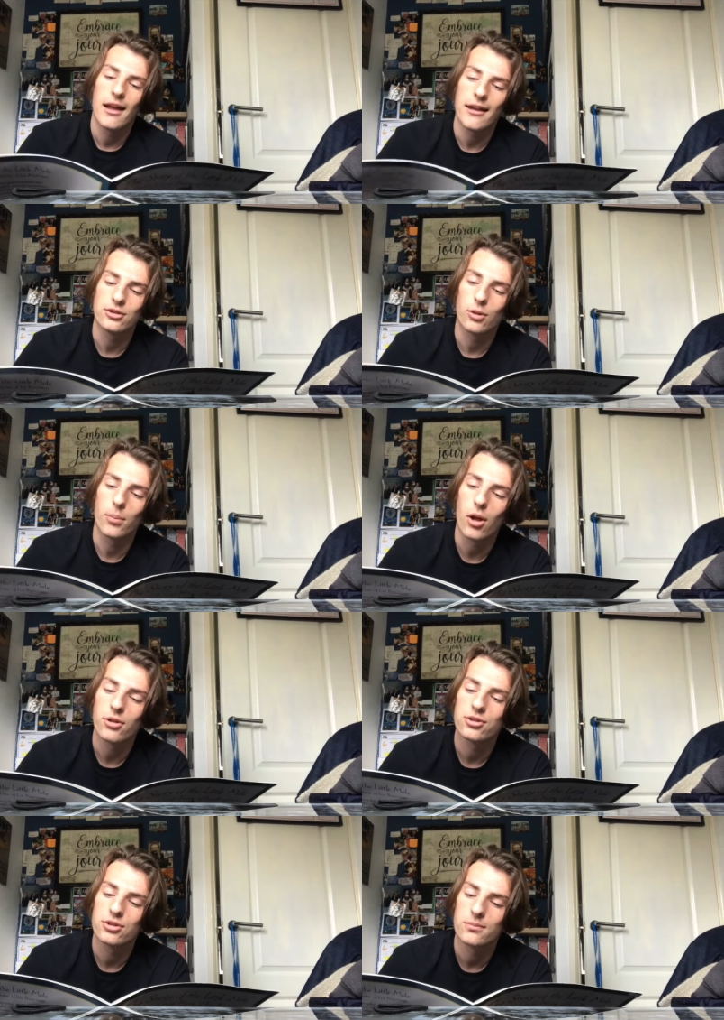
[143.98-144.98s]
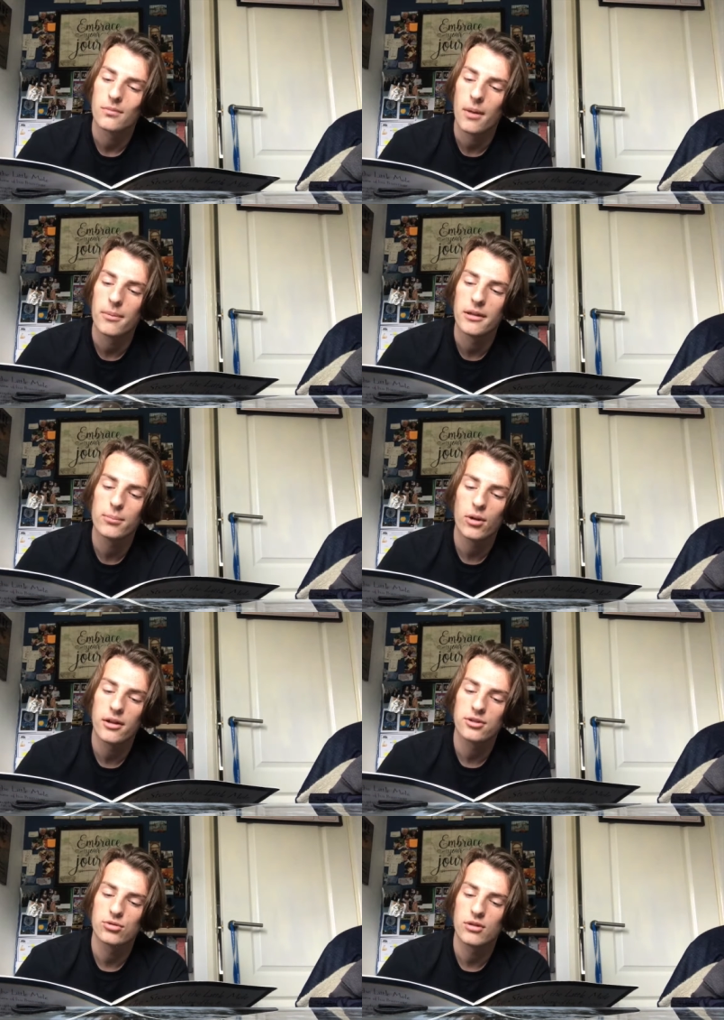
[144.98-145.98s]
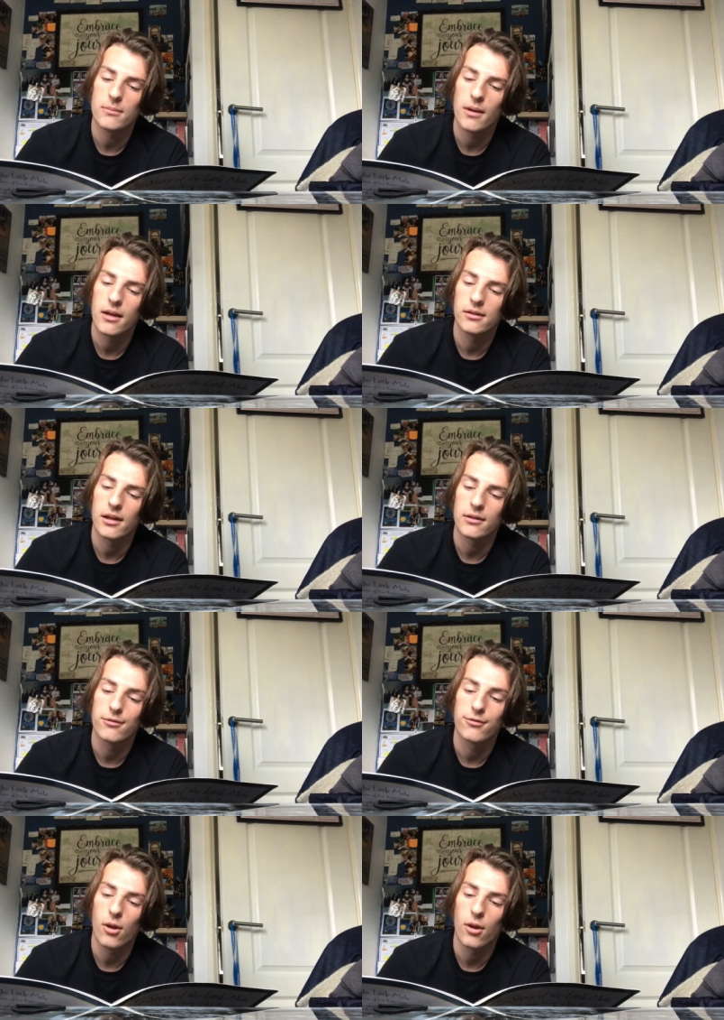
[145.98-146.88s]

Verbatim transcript: And Kaplosh, a big brownish green pancake,